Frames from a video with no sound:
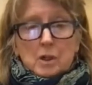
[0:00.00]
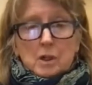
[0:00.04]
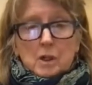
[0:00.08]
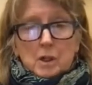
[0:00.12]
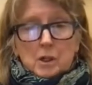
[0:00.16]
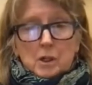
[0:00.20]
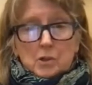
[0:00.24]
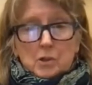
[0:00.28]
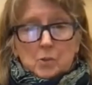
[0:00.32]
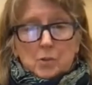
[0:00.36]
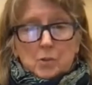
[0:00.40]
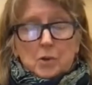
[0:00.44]

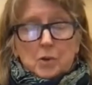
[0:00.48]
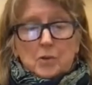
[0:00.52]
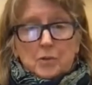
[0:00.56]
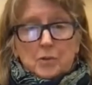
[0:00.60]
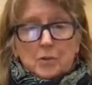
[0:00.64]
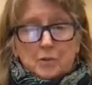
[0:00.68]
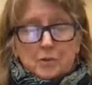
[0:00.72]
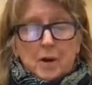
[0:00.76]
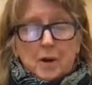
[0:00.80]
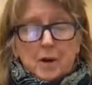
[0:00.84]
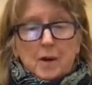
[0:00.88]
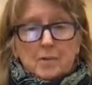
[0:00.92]
is worth
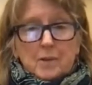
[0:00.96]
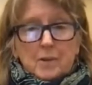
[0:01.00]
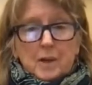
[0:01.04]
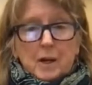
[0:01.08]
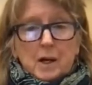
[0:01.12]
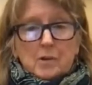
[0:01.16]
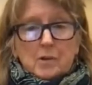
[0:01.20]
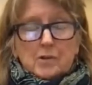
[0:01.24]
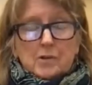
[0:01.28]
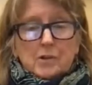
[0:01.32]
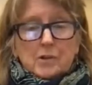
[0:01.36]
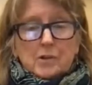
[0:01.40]

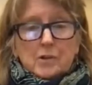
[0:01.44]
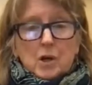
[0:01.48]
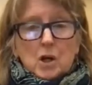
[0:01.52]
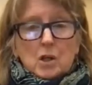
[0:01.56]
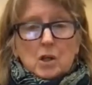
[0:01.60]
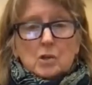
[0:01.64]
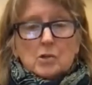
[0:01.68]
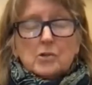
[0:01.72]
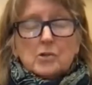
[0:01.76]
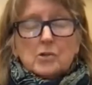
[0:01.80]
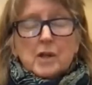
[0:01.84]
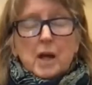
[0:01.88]

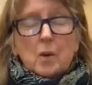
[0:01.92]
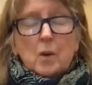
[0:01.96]
$5,000,